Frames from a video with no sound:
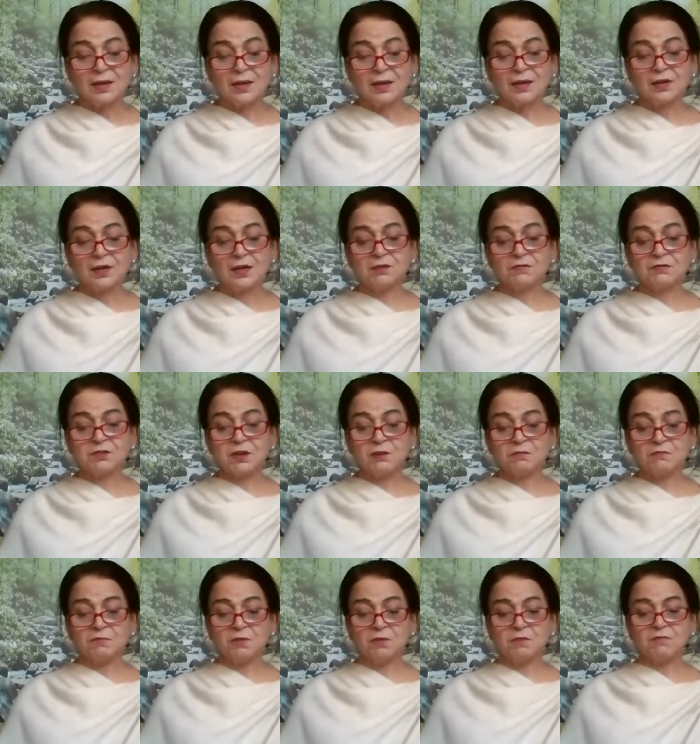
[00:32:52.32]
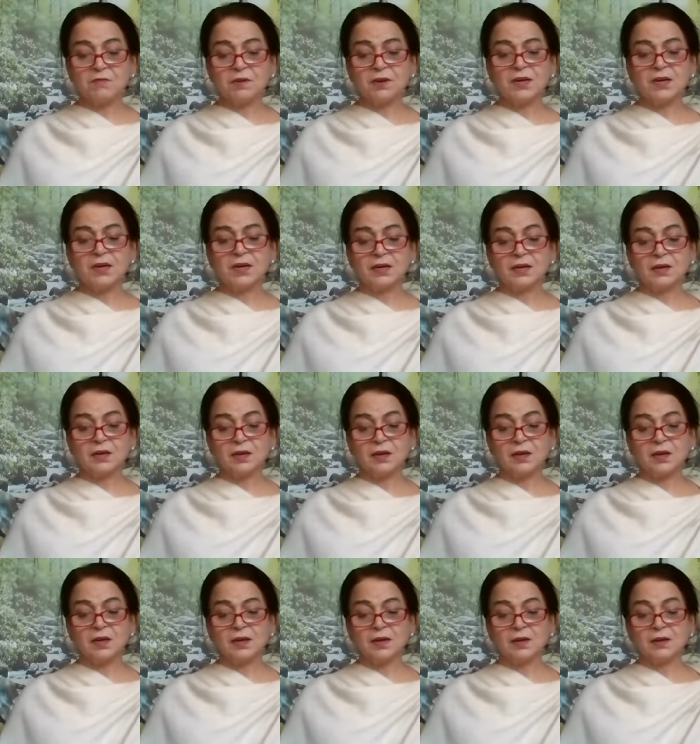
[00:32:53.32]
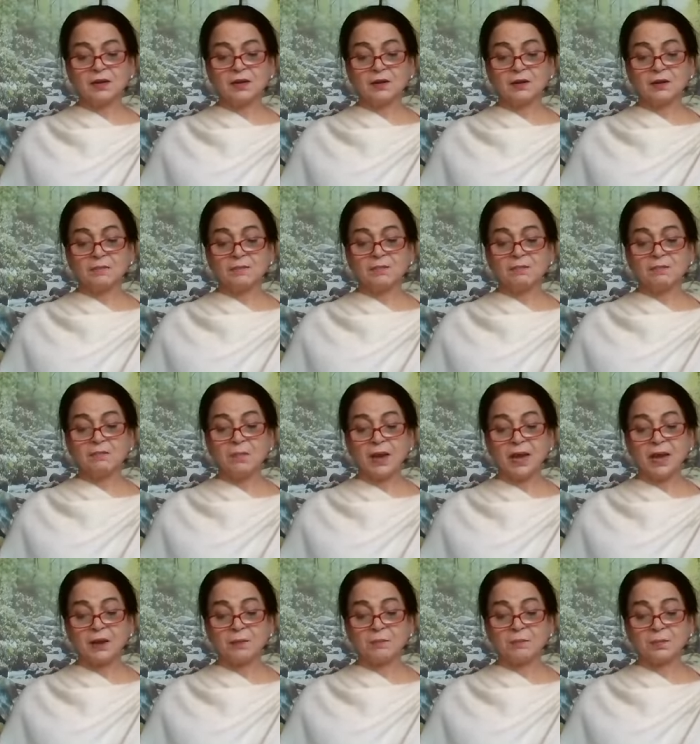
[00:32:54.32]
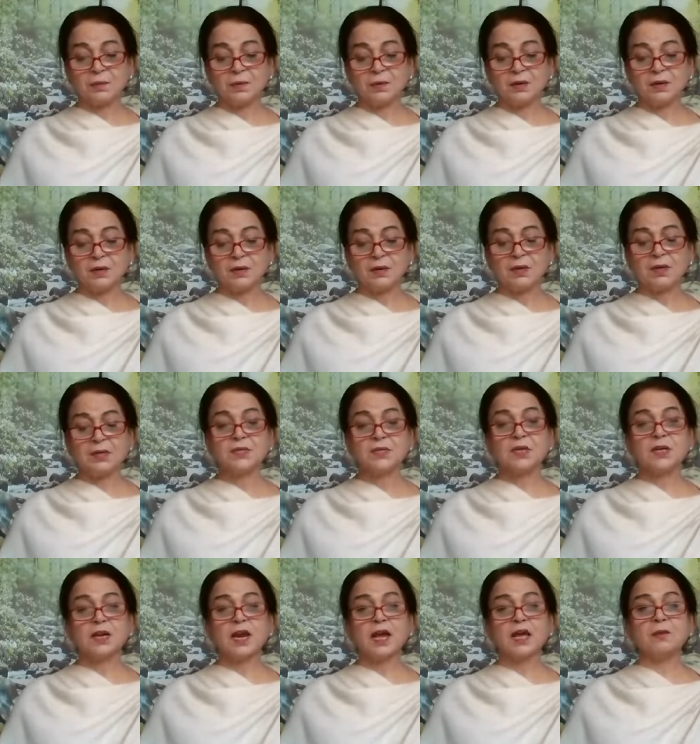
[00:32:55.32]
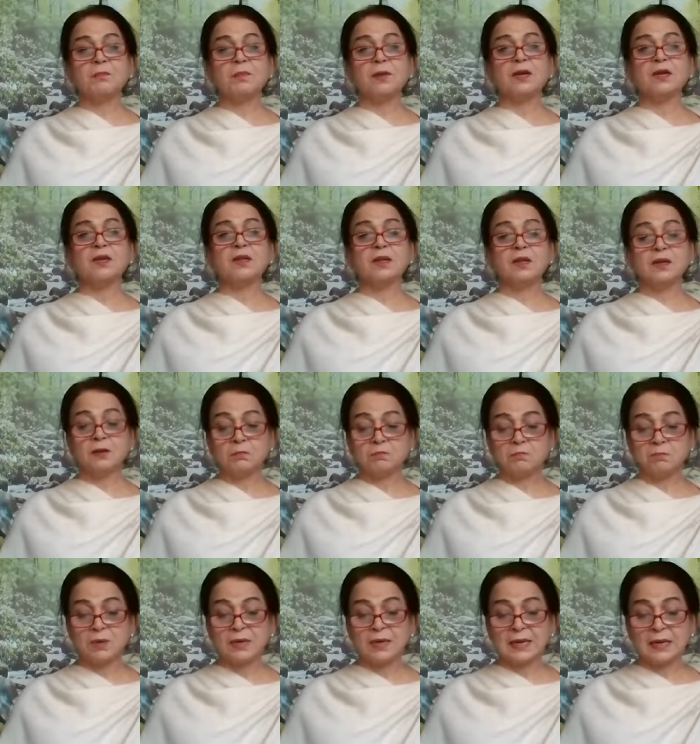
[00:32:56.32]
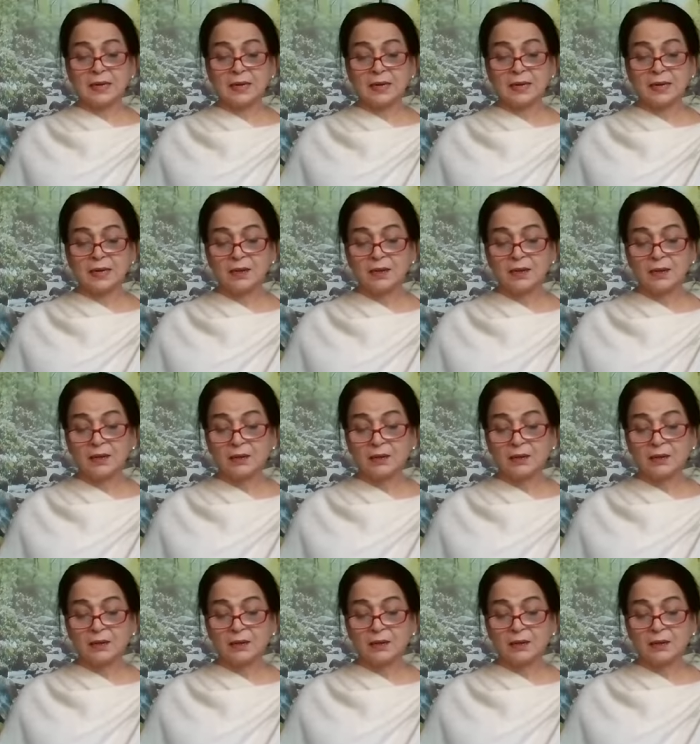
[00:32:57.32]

it gives a vivid and clear map describing the completely